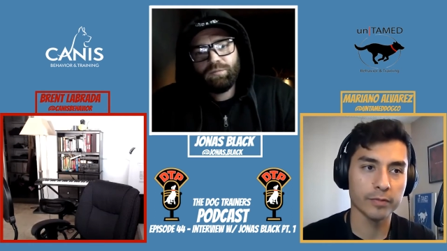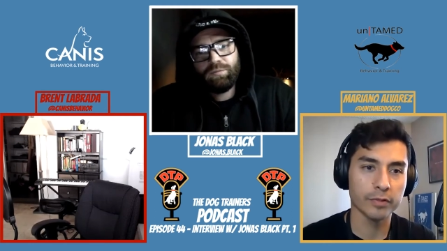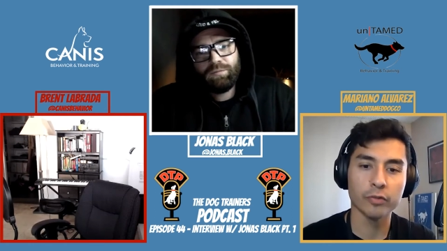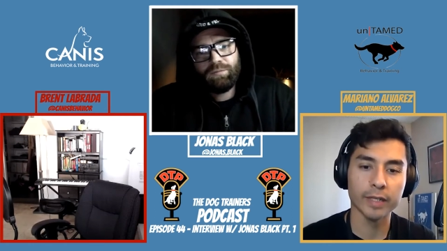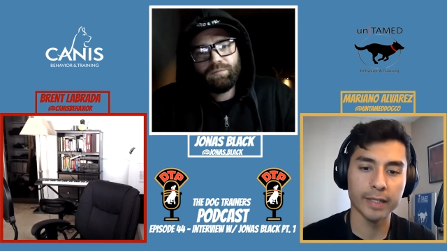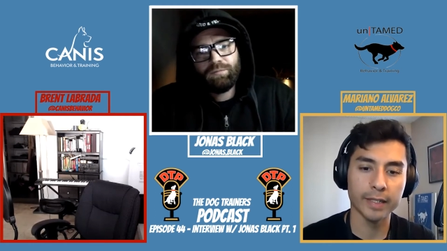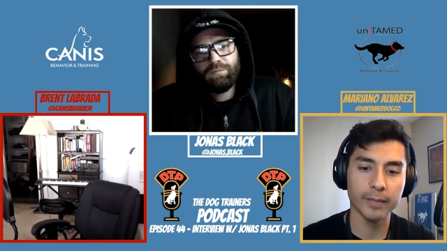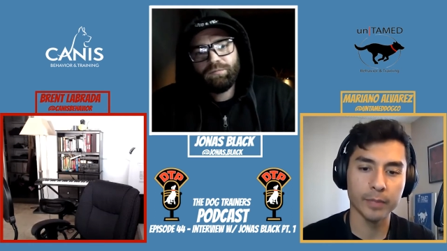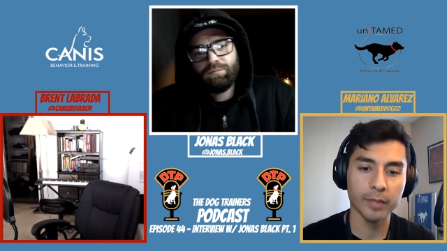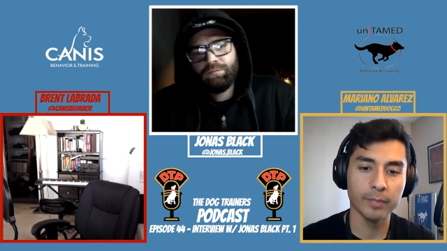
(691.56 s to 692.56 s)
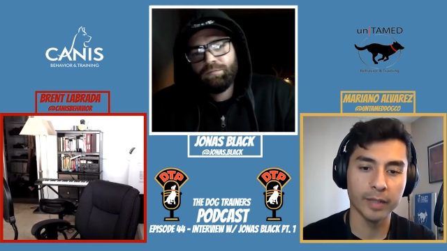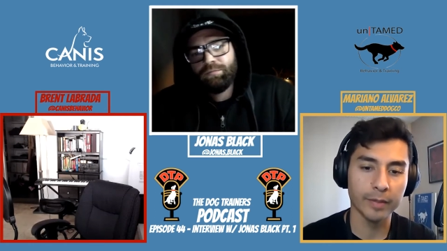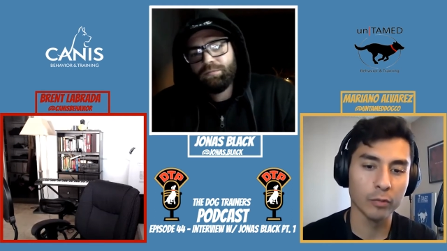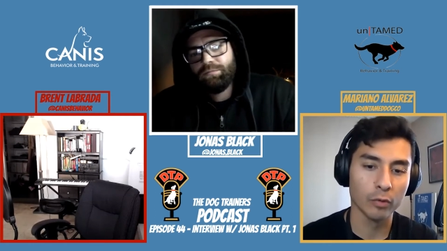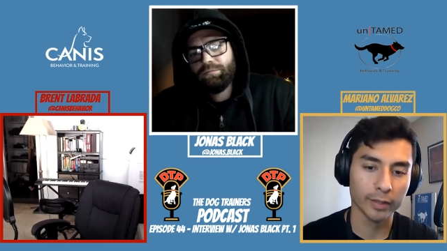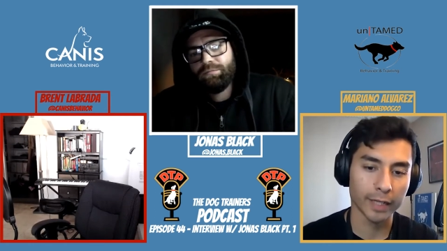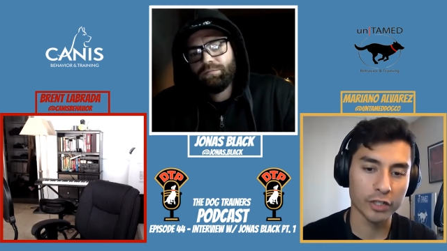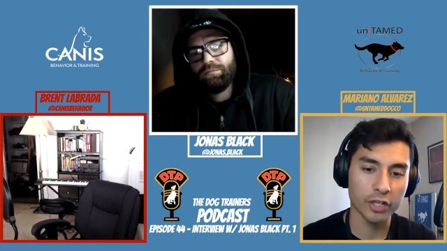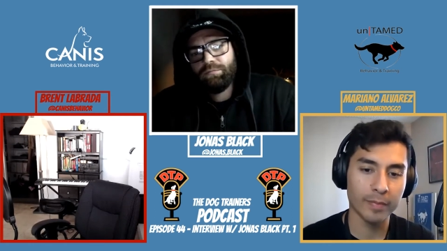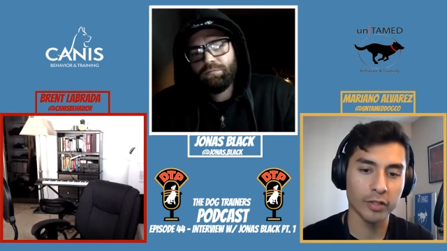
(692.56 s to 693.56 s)
Speaker 1: degree he he played a big role in like
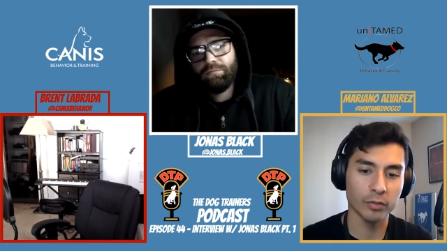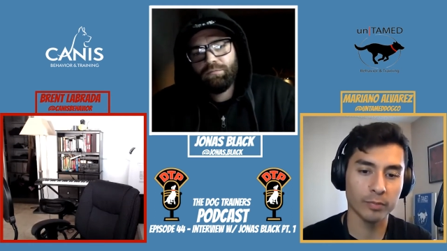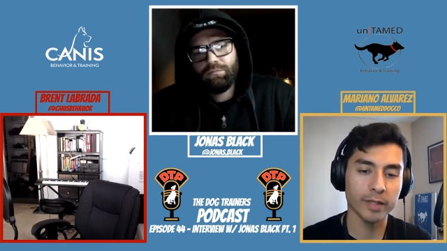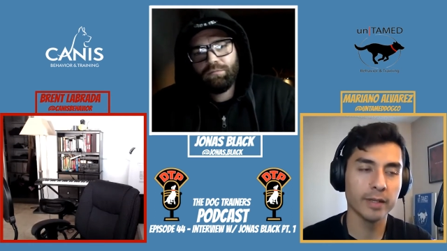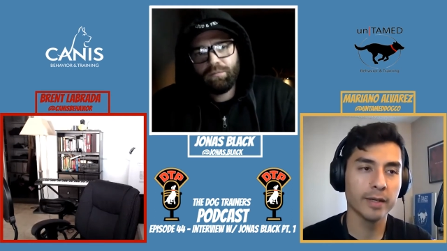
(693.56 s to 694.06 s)
shaping you but